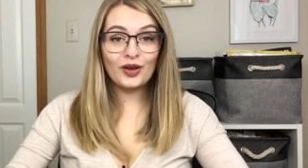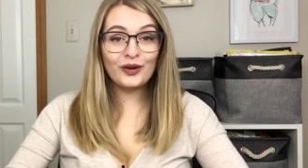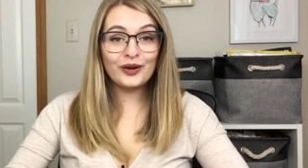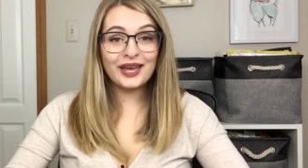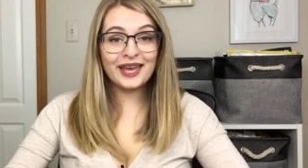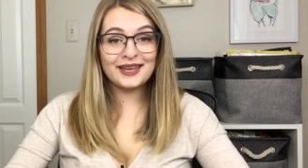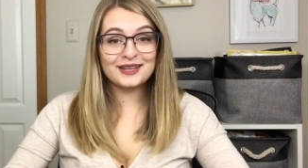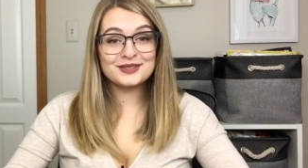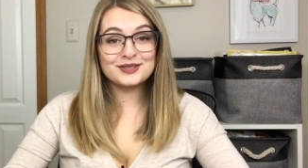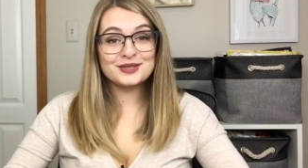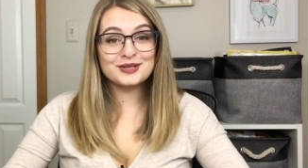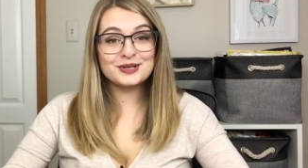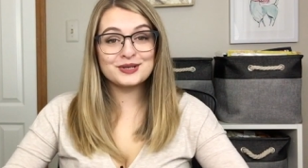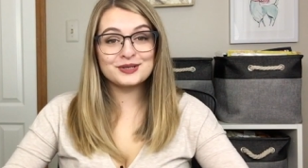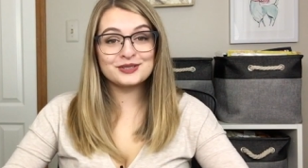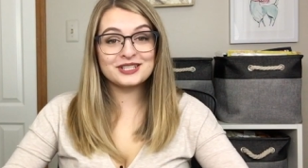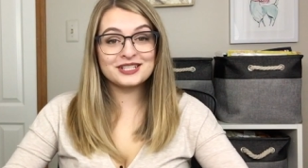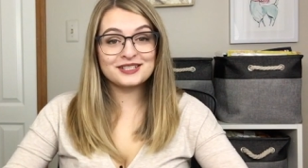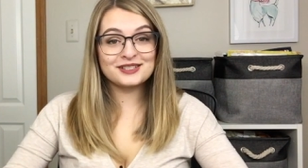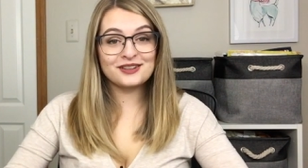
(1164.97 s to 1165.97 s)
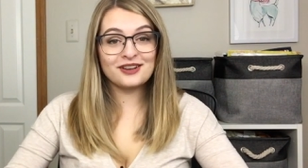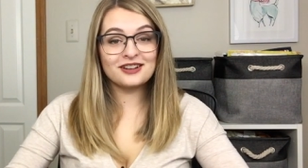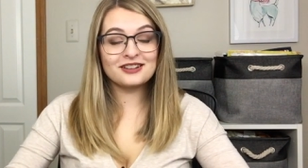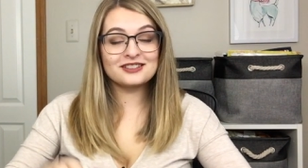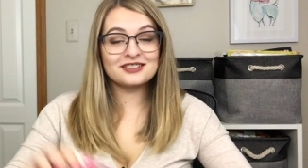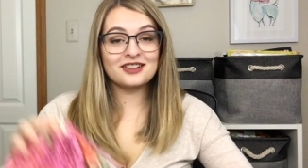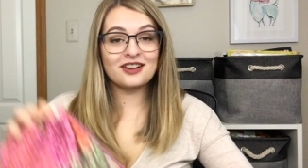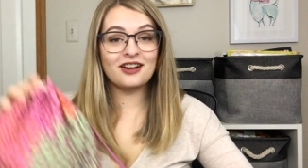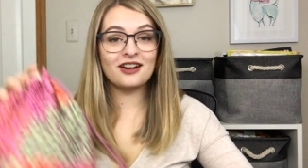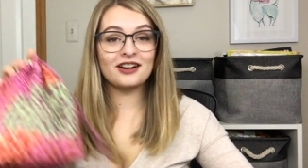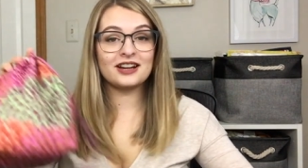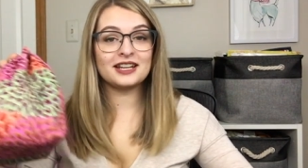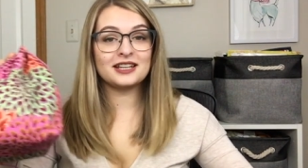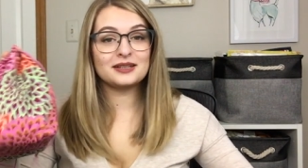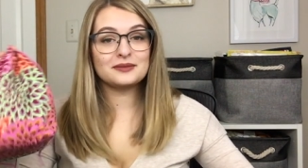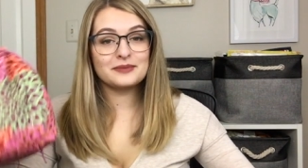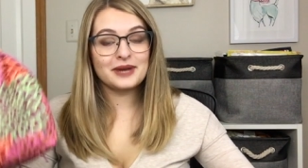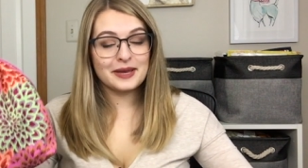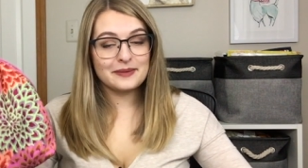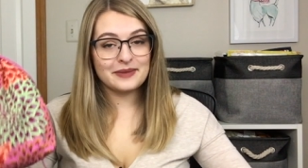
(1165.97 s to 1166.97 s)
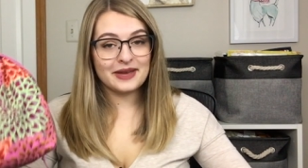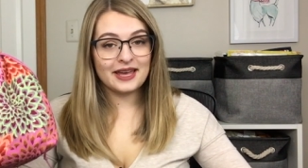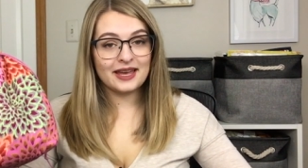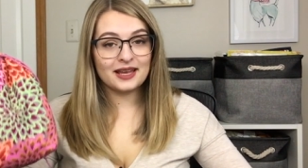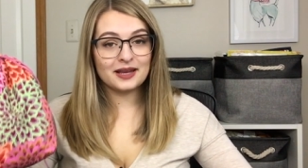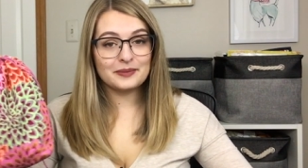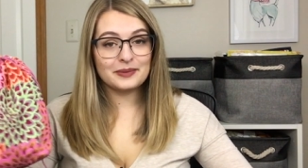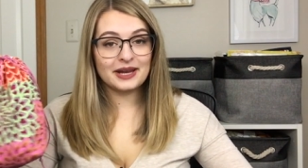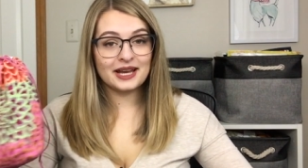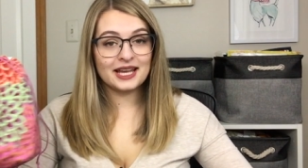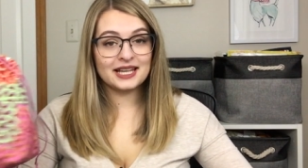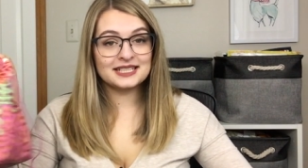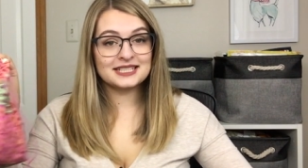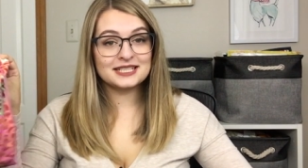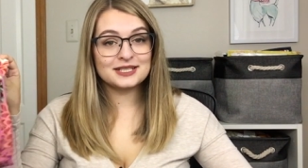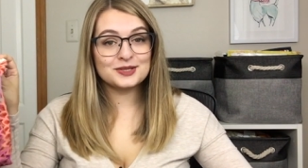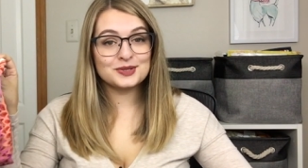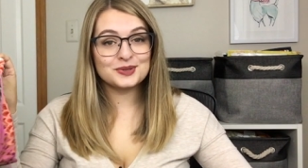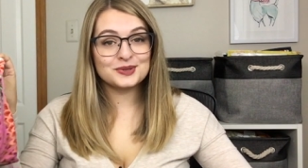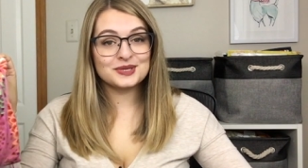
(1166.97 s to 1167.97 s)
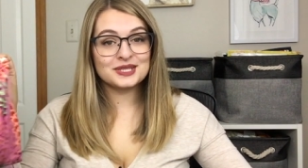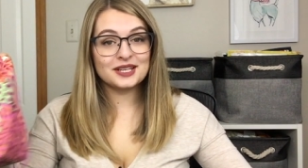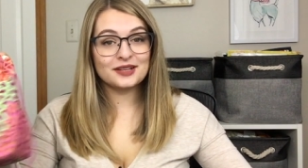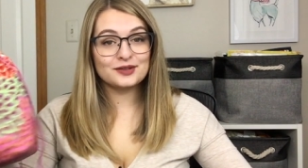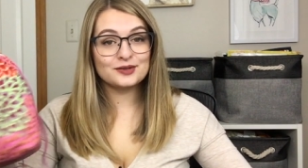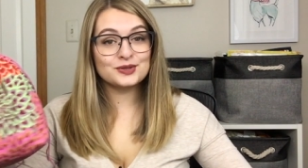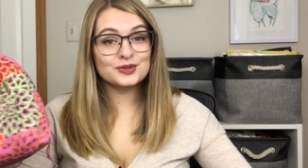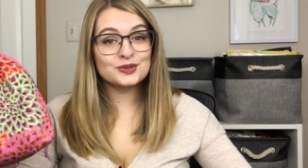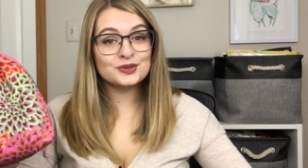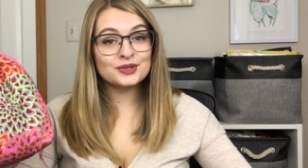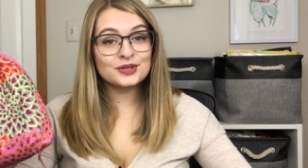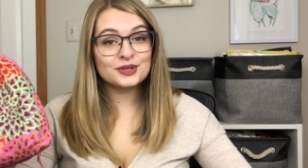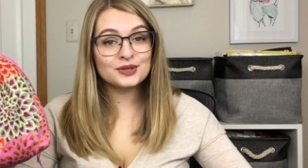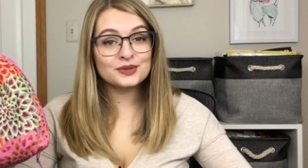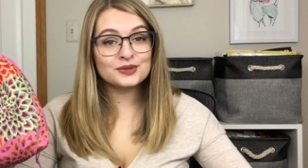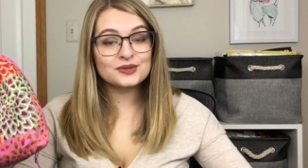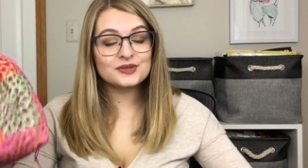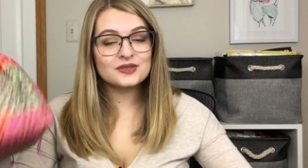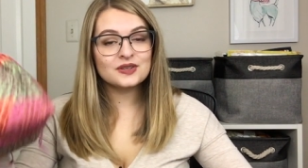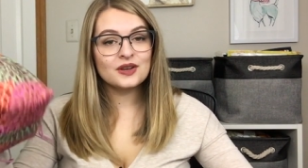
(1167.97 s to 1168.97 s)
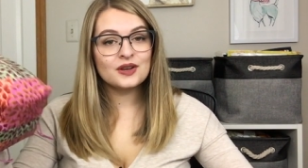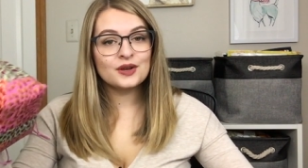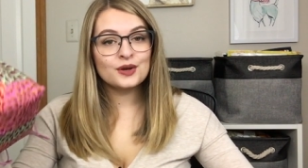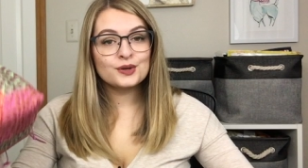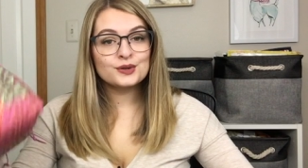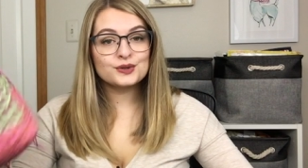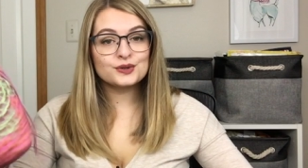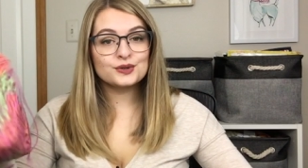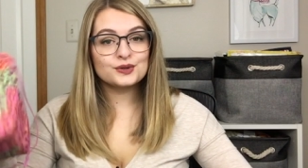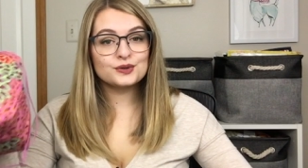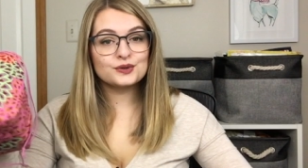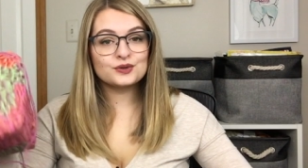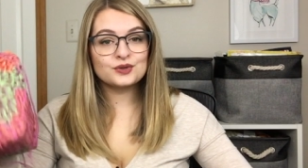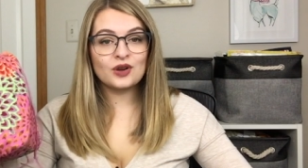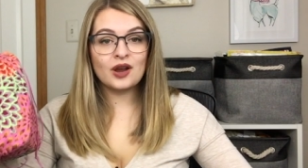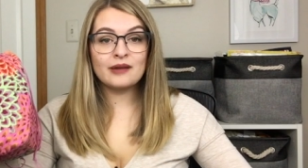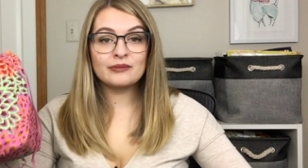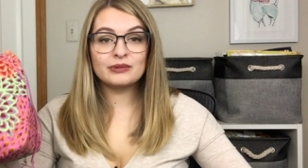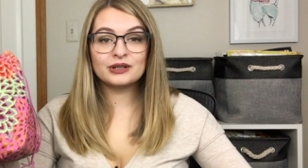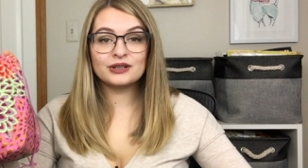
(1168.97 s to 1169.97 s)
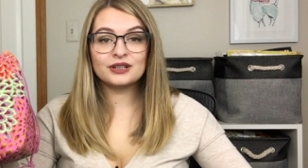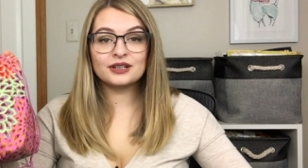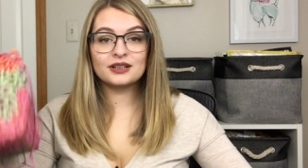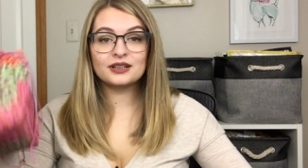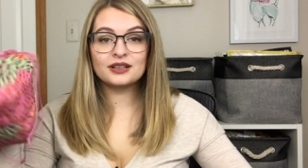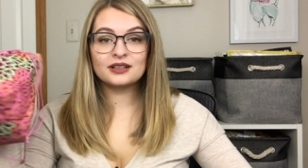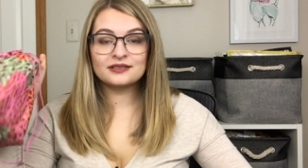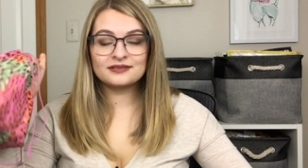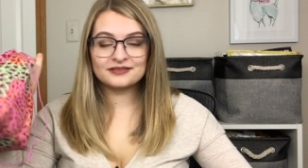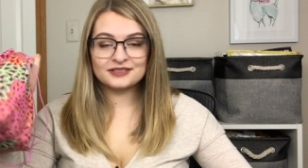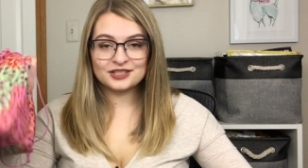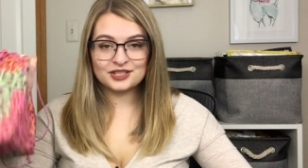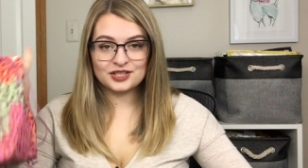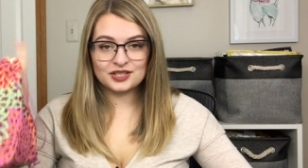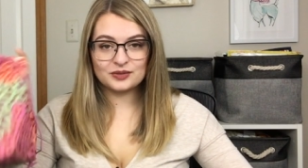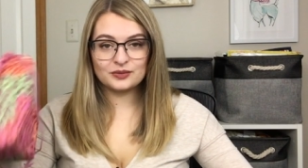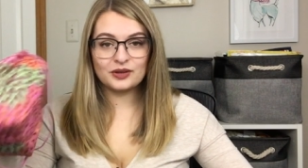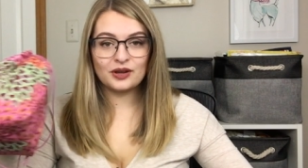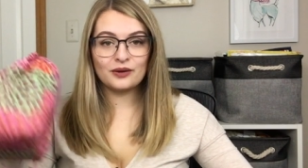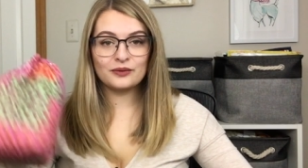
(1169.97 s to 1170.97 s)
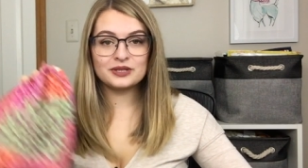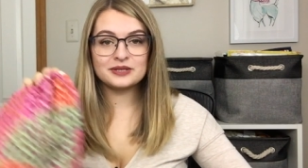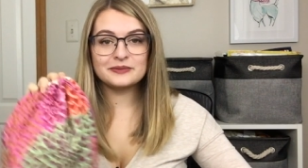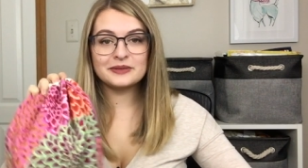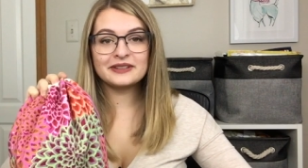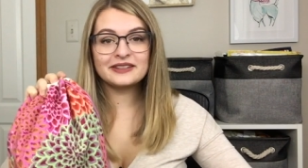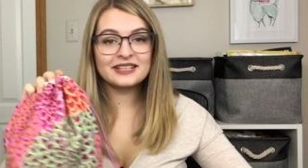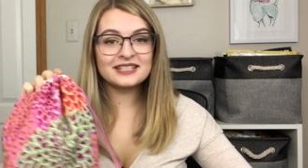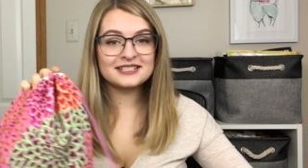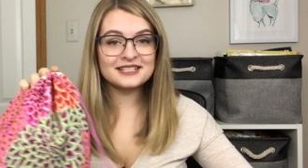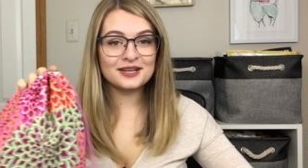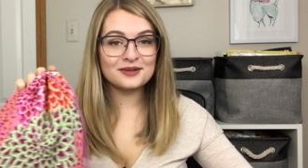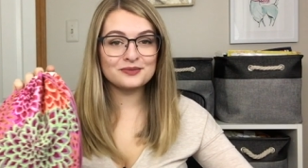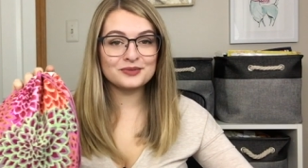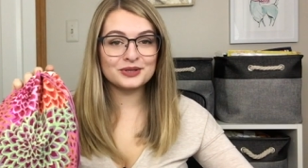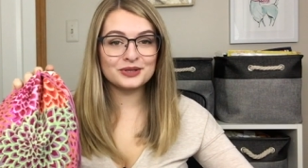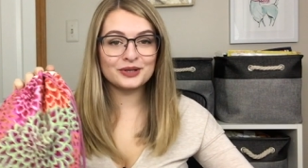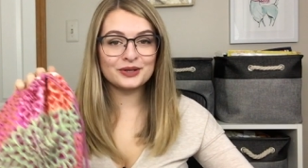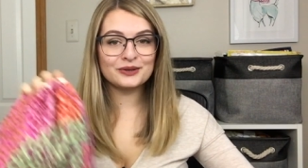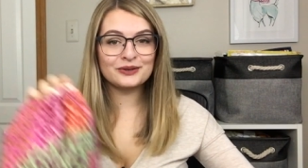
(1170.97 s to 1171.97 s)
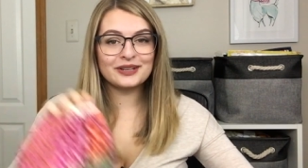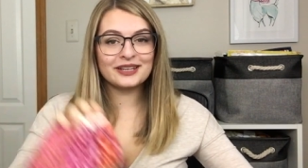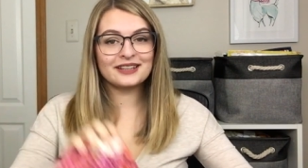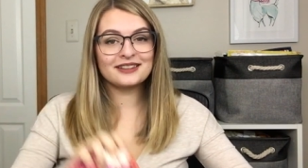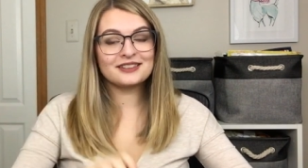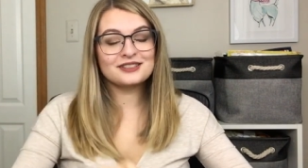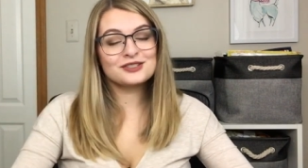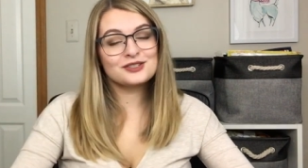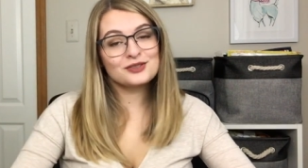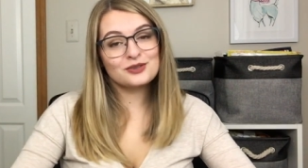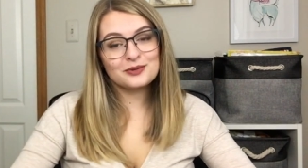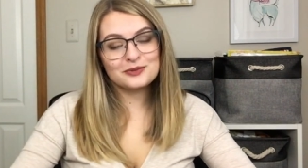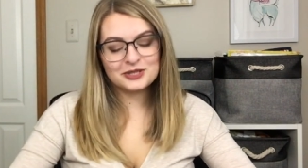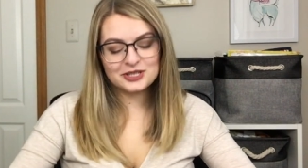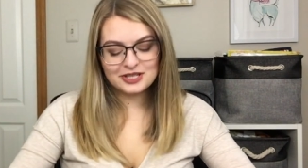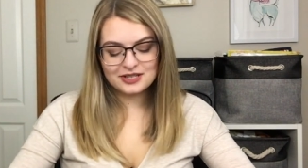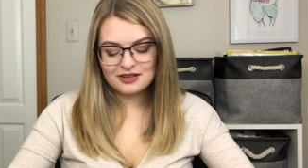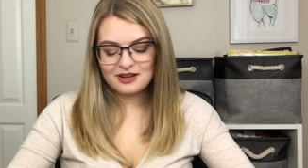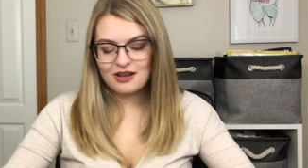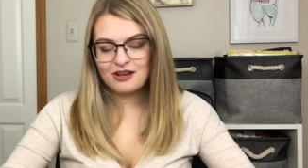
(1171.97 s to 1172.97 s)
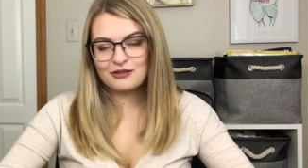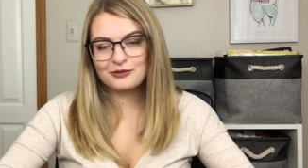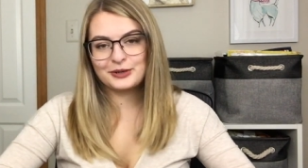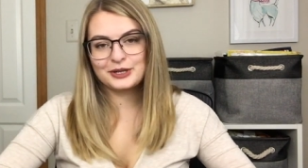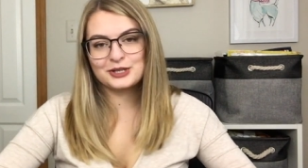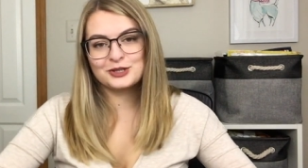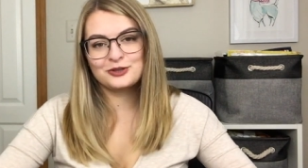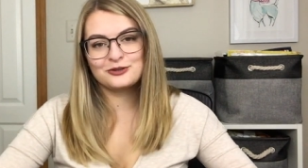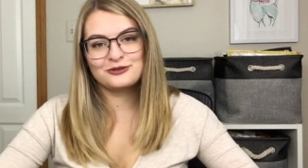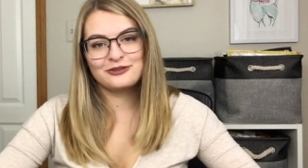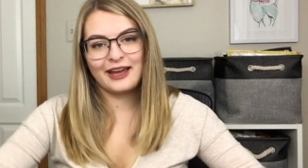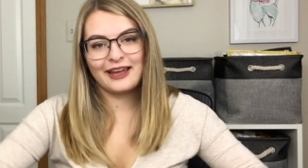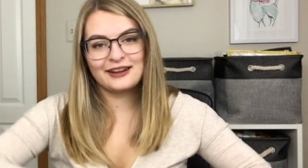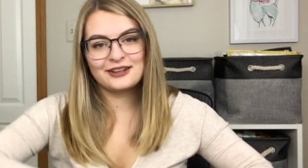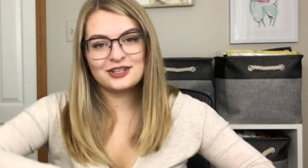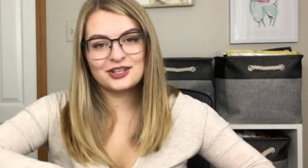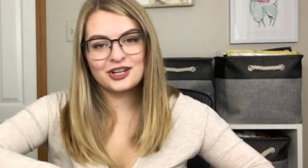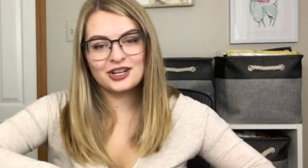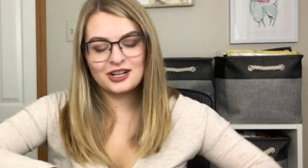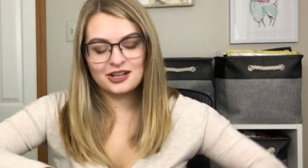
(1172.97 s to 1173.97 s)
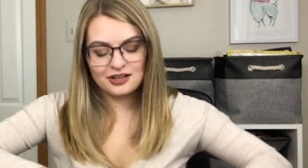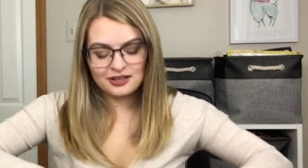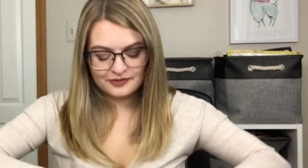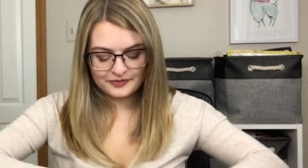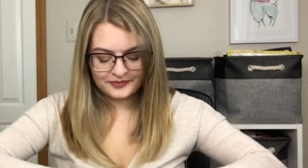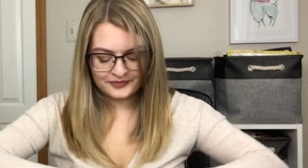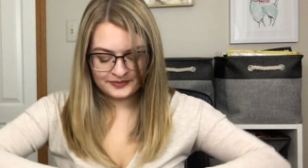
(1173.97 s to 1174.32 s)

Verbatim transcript: Okay, so these socks are in my bag by Knit Two Together Studios, Sue Treiber. She will always be linked down below in the description on where to find her.